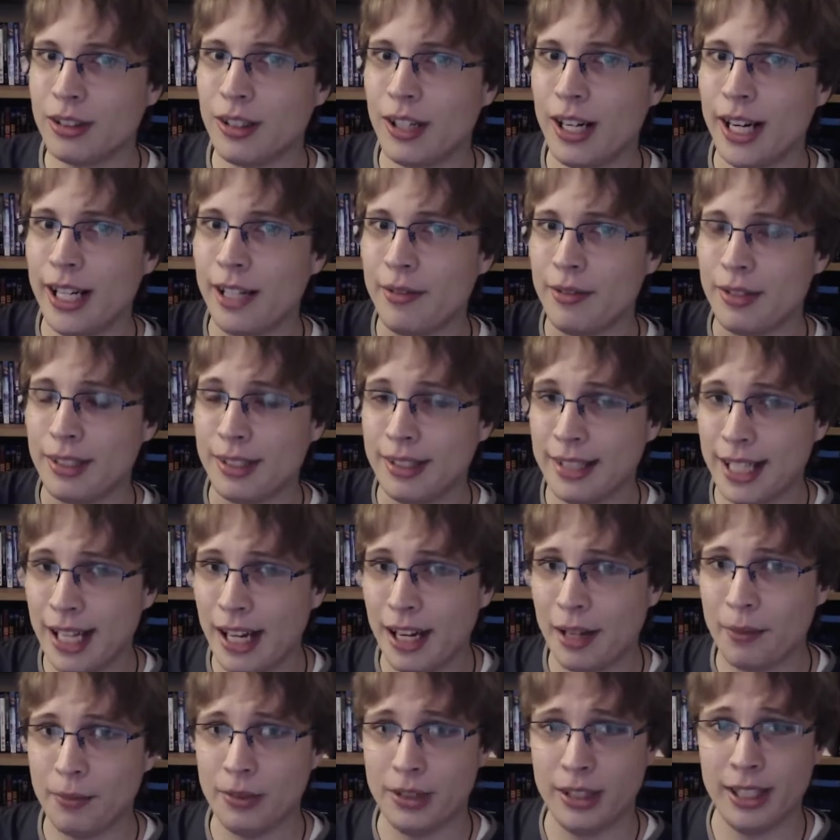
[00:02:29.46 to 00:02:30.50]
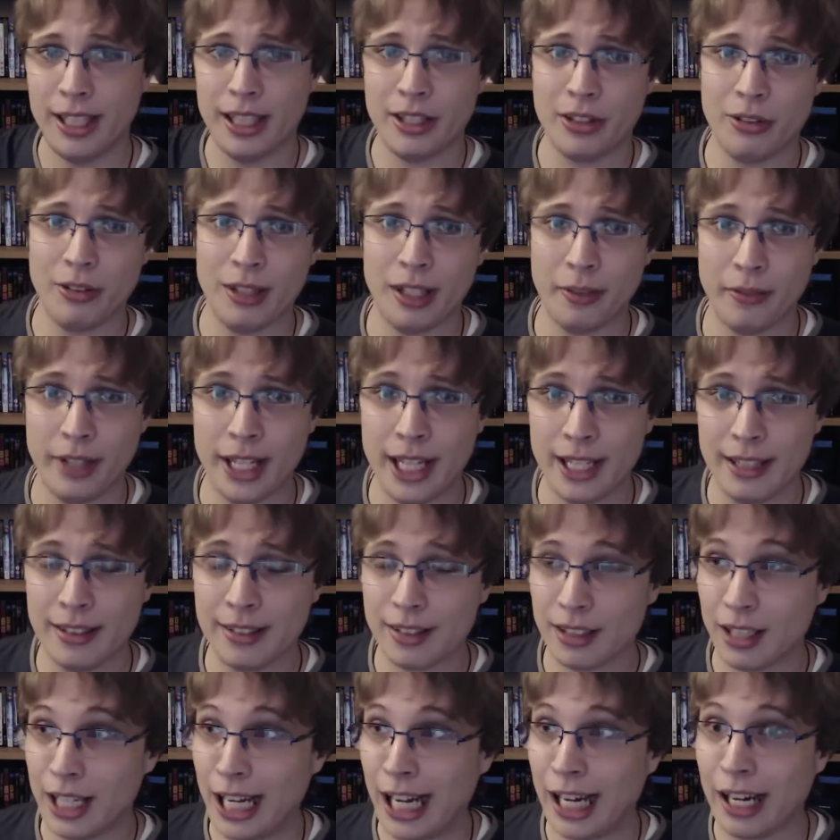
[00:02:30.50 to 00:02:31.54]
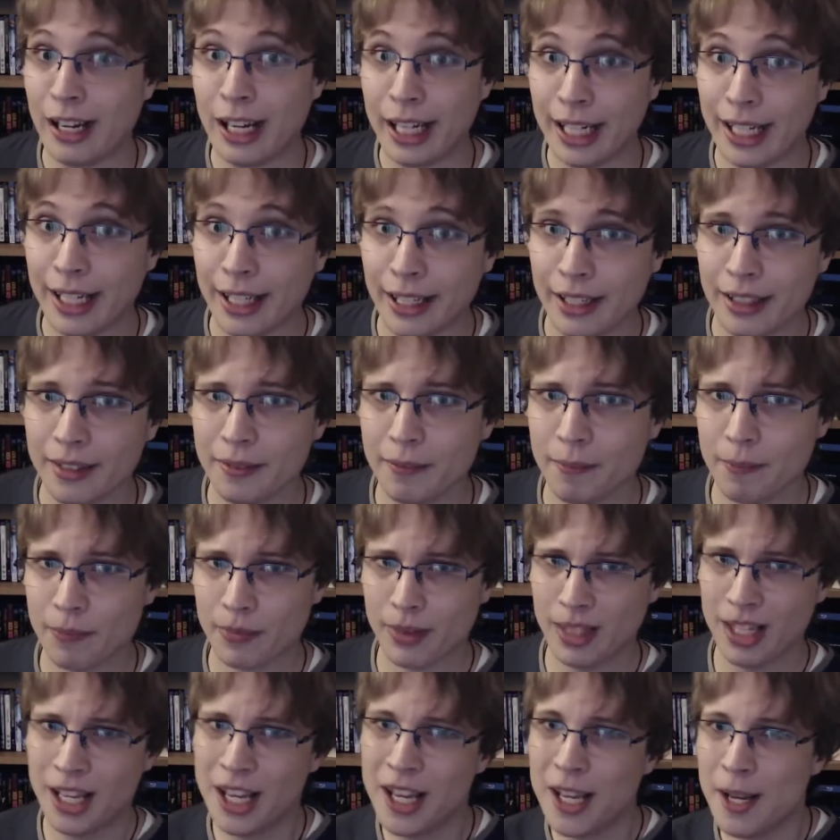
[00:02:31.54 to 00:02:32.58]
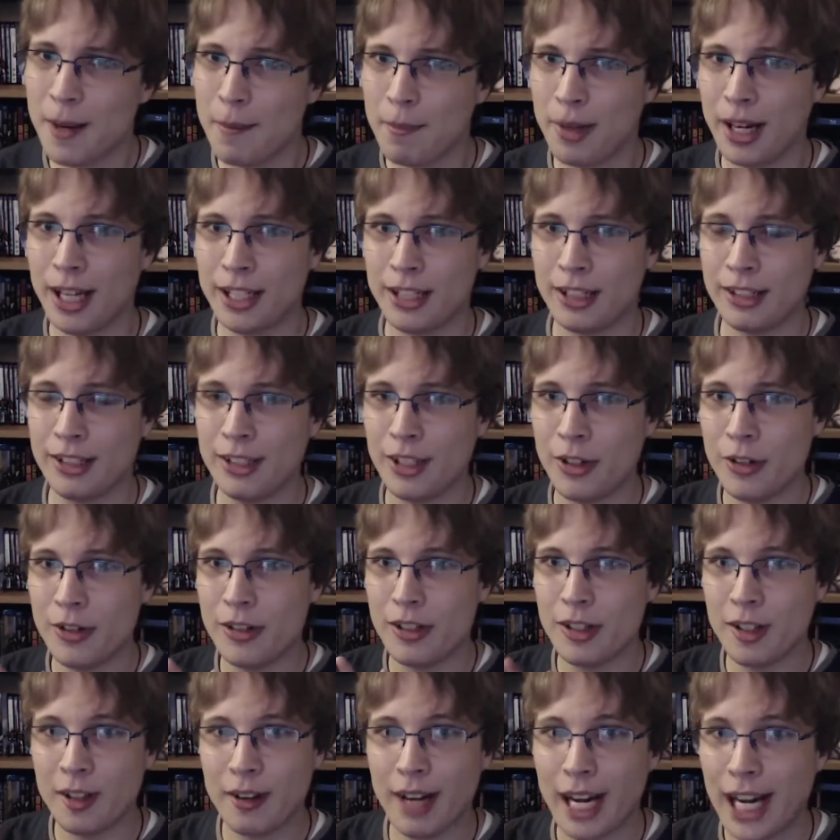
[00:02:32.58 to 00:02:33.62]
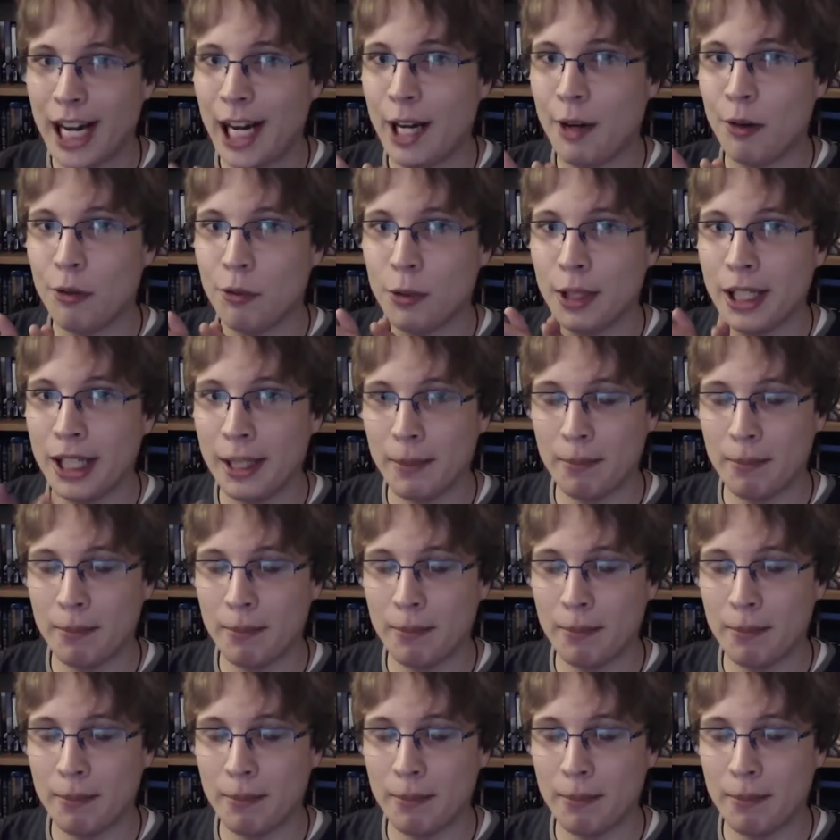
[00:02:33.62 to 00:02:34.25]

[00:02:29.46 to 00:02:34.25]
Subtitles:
kind of setup to the actual events, I like it. But I just don't know how well it